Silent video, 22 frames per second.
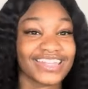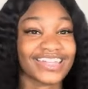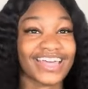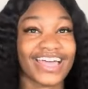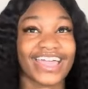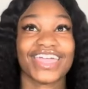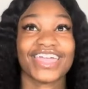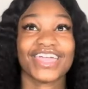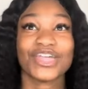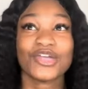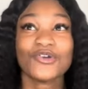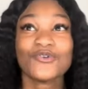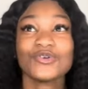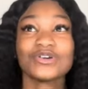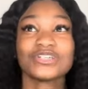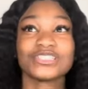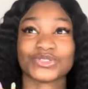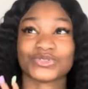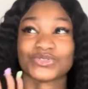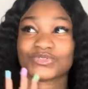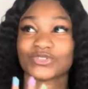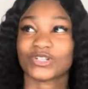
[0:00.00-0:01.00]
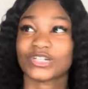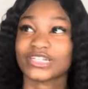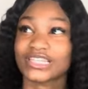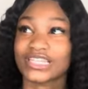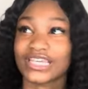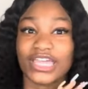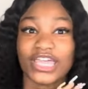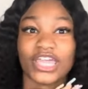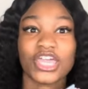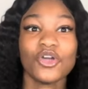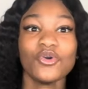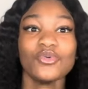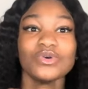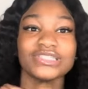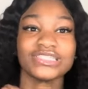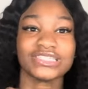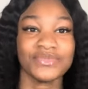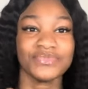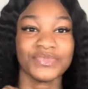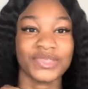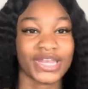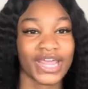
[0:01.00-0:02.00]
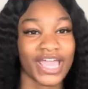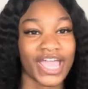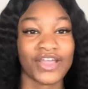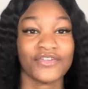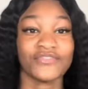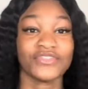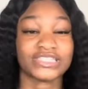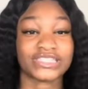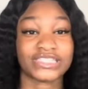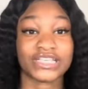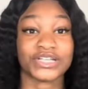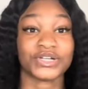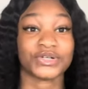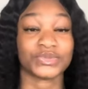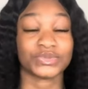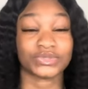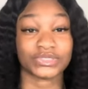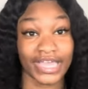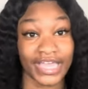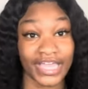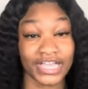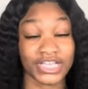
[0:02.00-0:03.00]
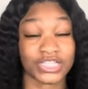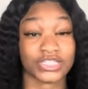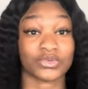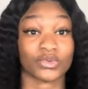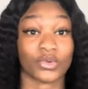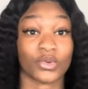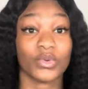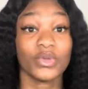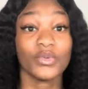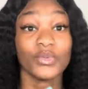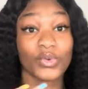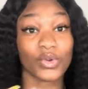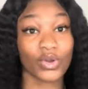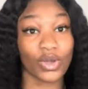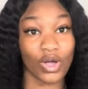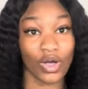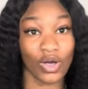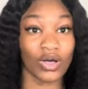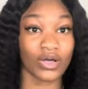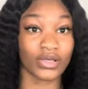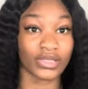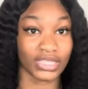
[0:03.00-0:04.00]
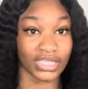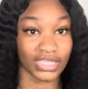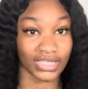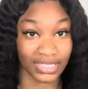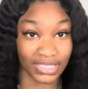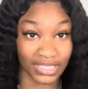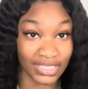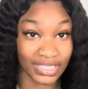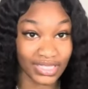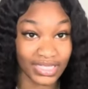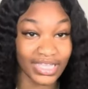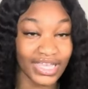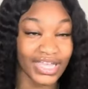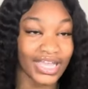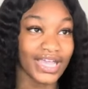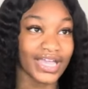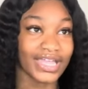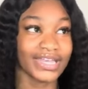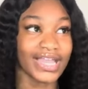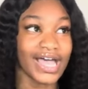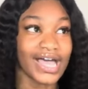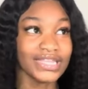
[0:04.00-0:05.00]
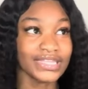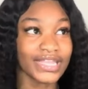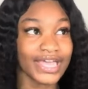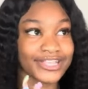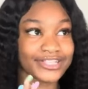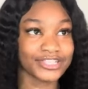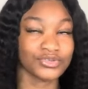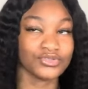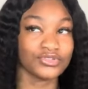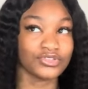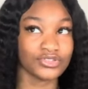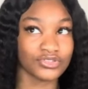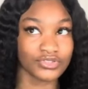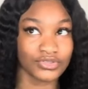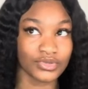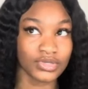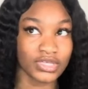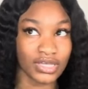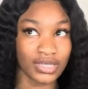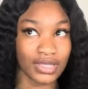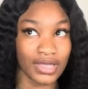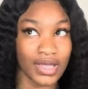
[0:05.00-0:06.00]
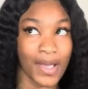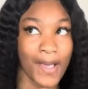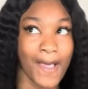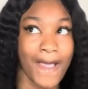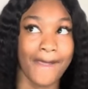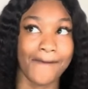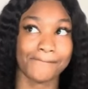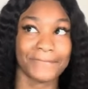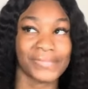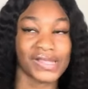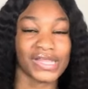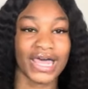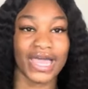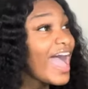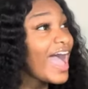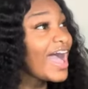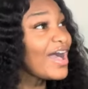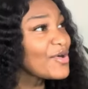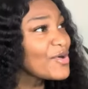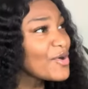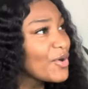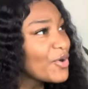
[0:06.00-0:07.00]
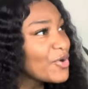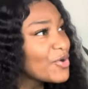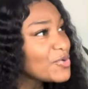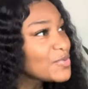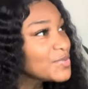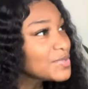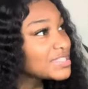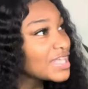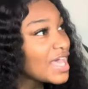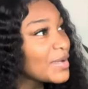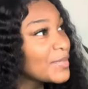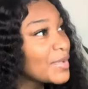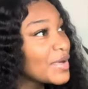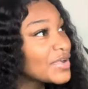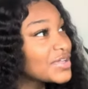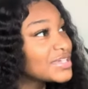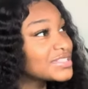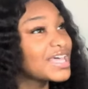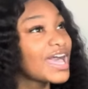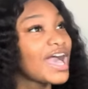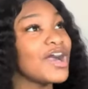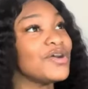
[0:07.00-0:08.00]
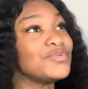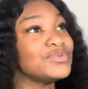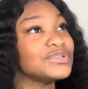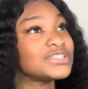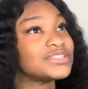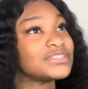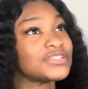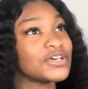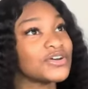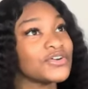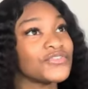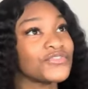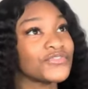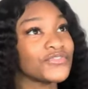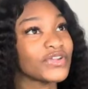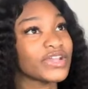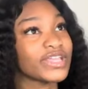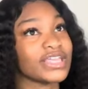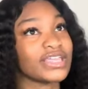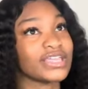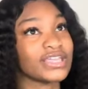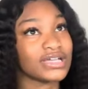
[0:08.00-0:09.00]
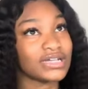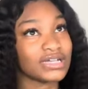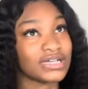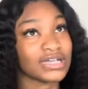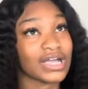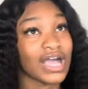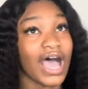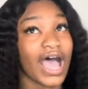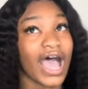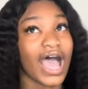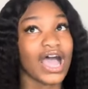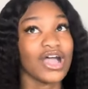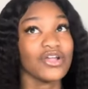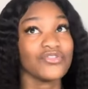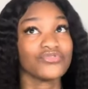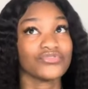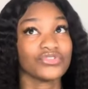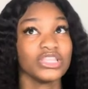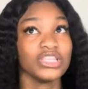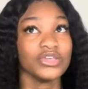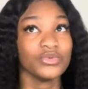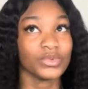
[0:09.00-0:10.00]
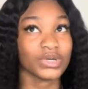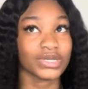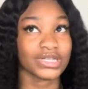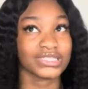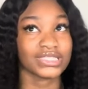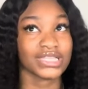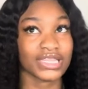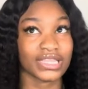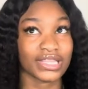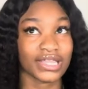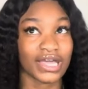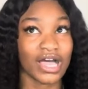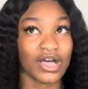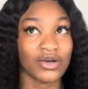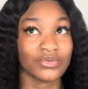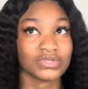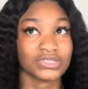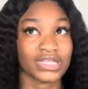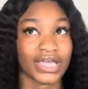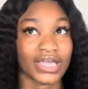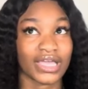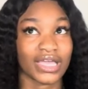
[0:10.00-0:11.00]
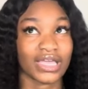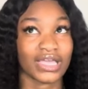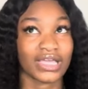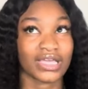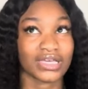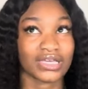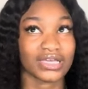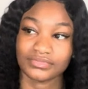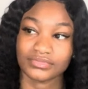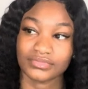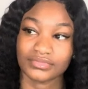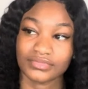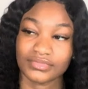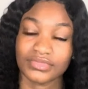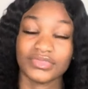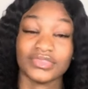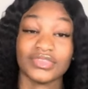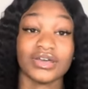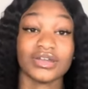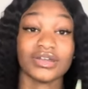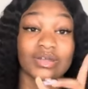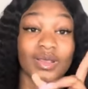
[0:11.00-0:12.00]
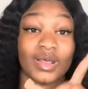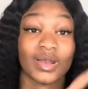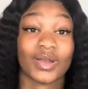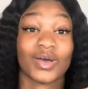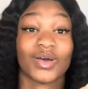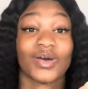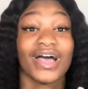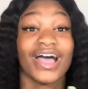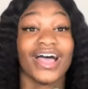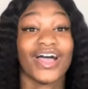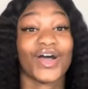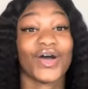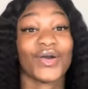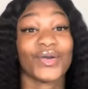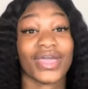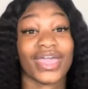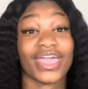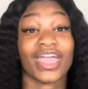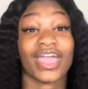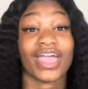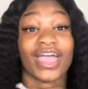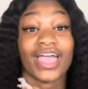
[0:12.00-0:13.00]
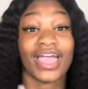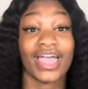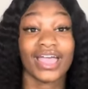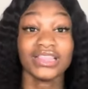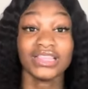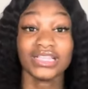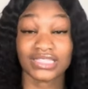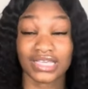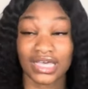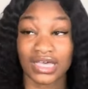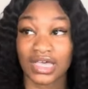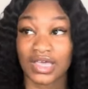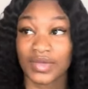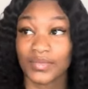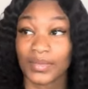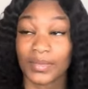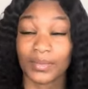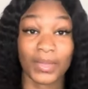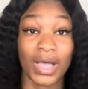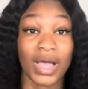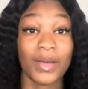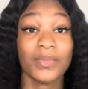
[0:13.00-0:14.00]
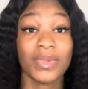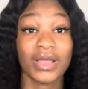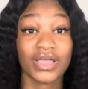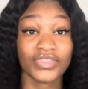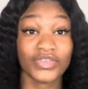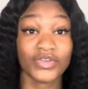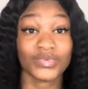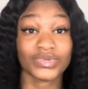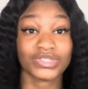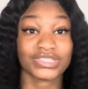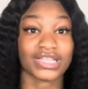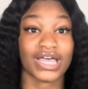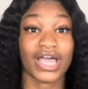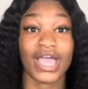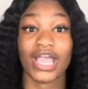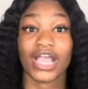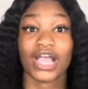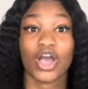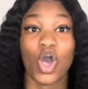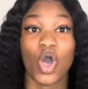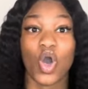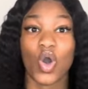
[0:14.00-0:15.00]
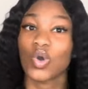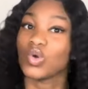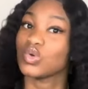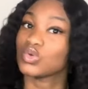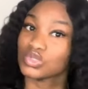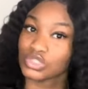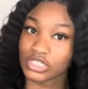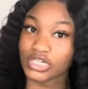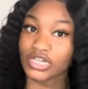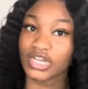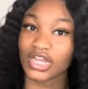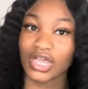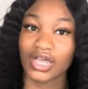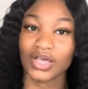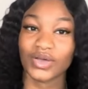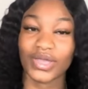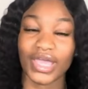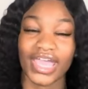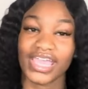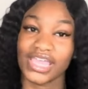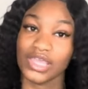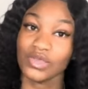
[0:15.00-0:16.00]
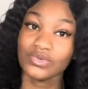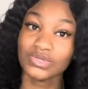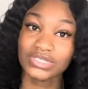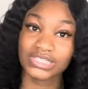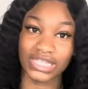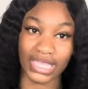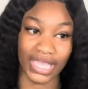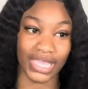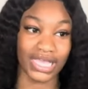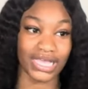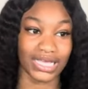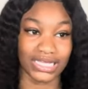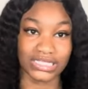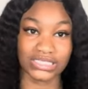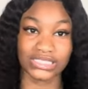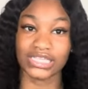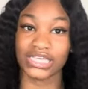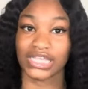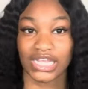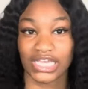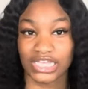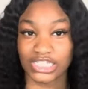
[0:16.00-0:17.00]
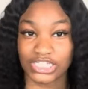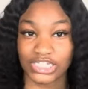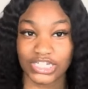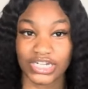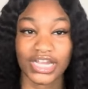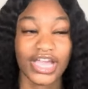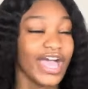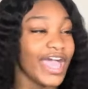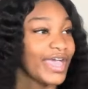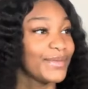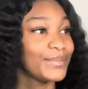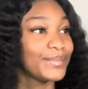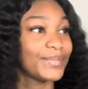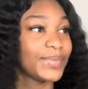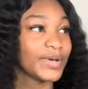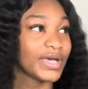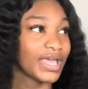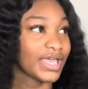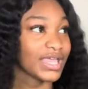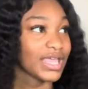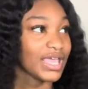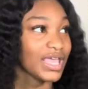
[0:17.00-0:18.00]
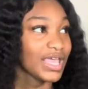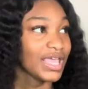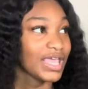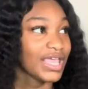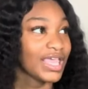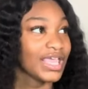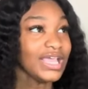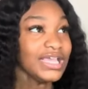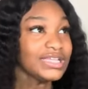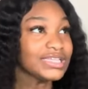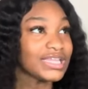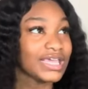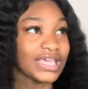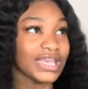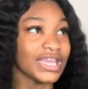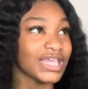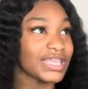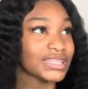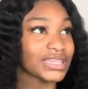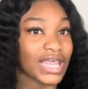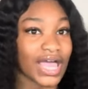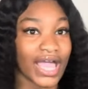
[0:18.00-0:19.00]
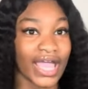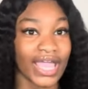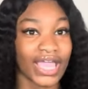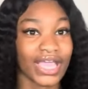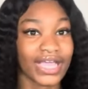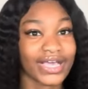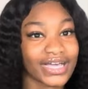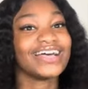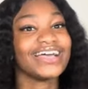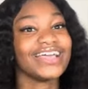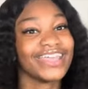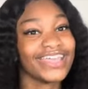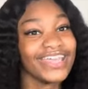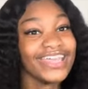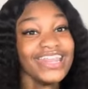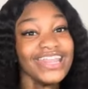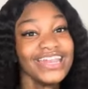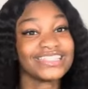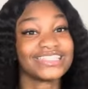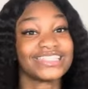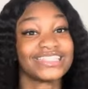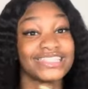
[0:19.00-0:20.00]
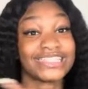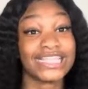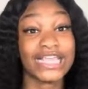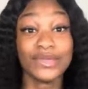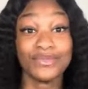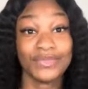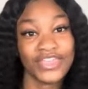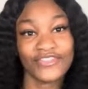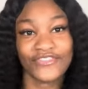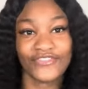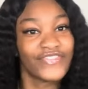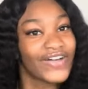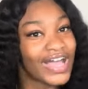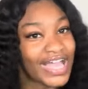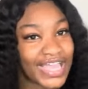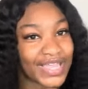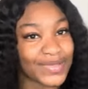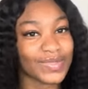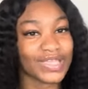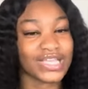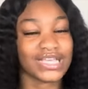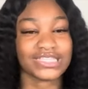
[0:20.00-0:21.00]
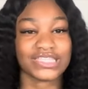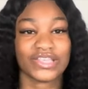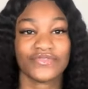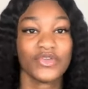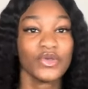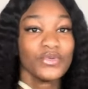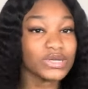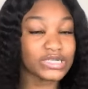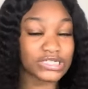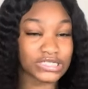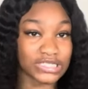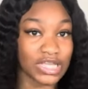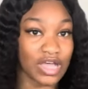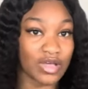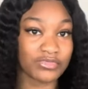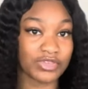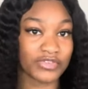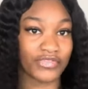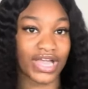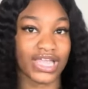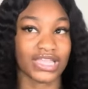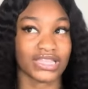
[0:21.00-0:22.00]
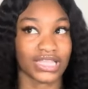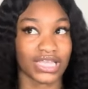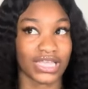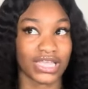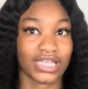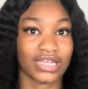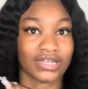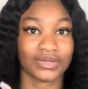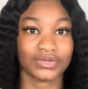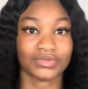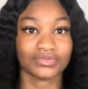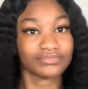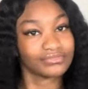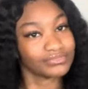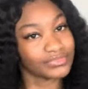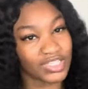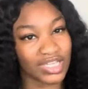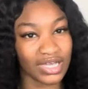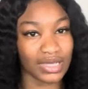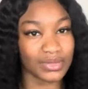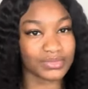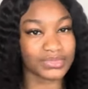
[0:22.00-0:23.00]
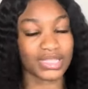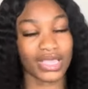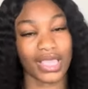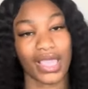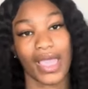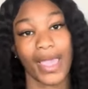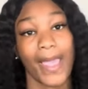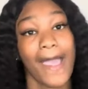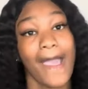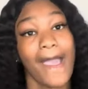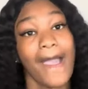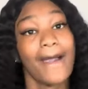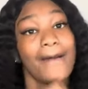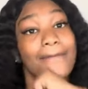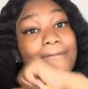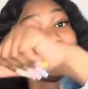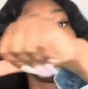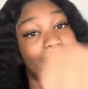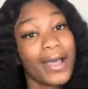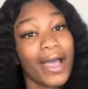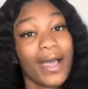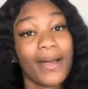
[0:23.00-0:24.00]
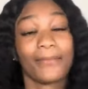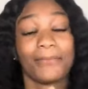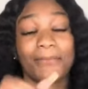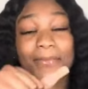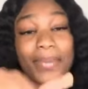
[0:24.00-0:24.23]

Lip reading: Like, it was something every single day. Because when we were all young, not like too young, but like, how old was I, bro? Because I was so freaking young. I really want to say that I was like, no. Okay, at the time, my brother was like older, okay? He was like a teenager, but he didn't see me fight, because if he would have saw me fight, then you know what I'm saying? Bop,